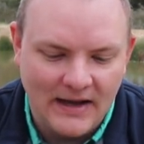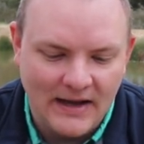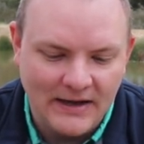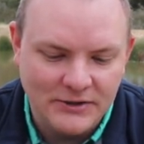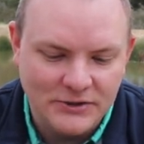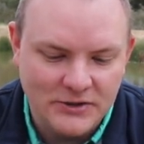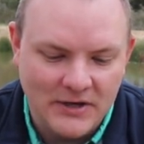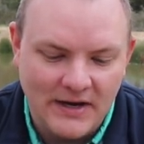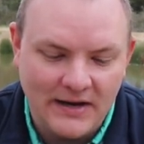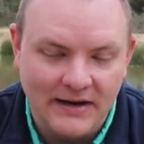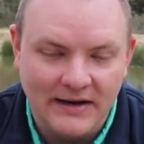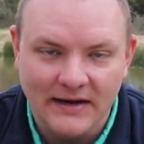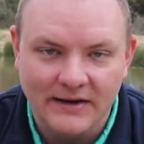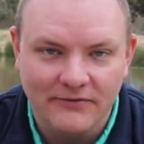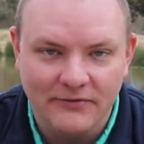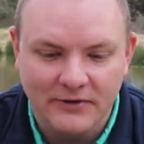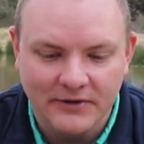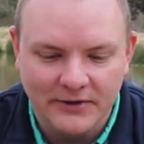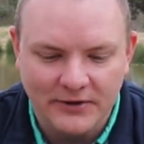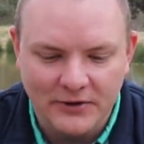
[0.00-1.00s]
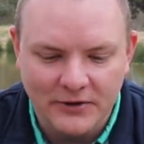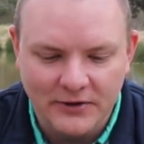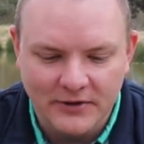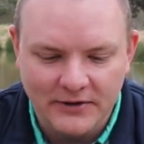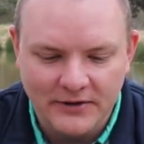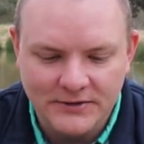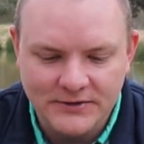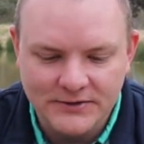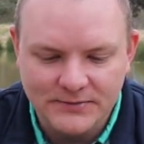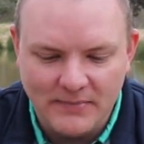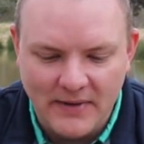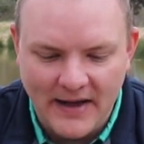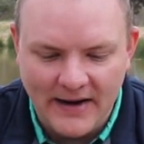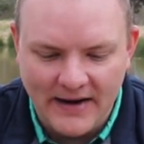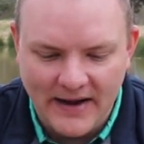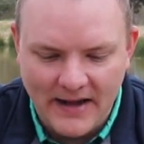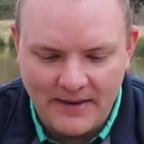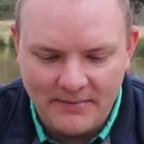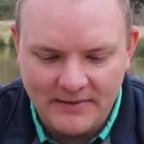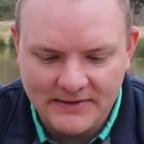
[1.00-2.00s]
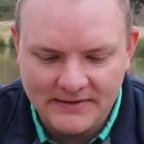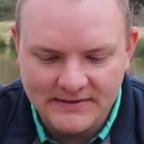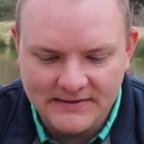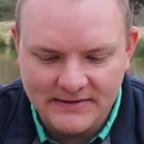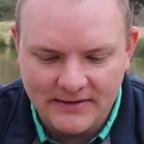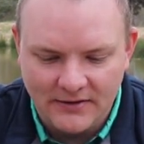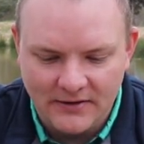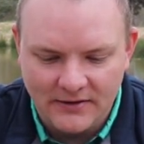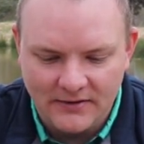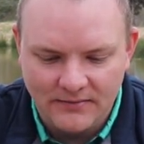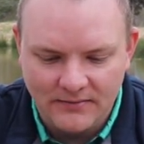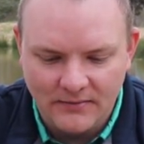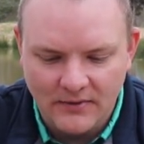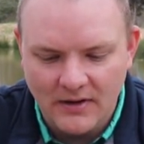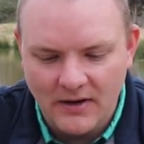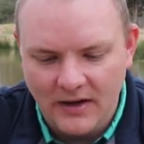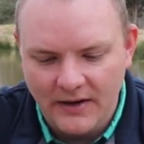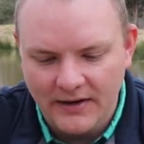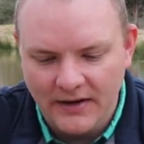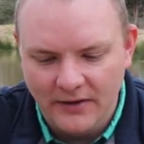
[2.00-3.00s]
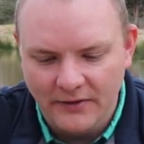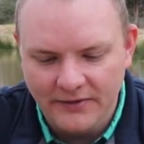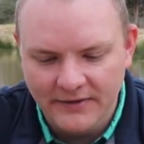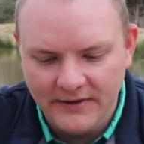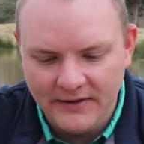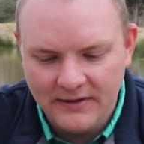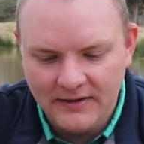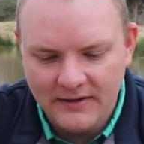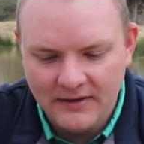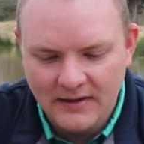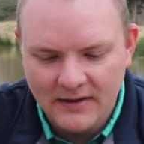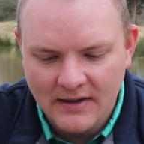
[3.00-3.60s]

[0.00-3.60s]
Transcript: I try to never encourage bad habits that are unhealthy.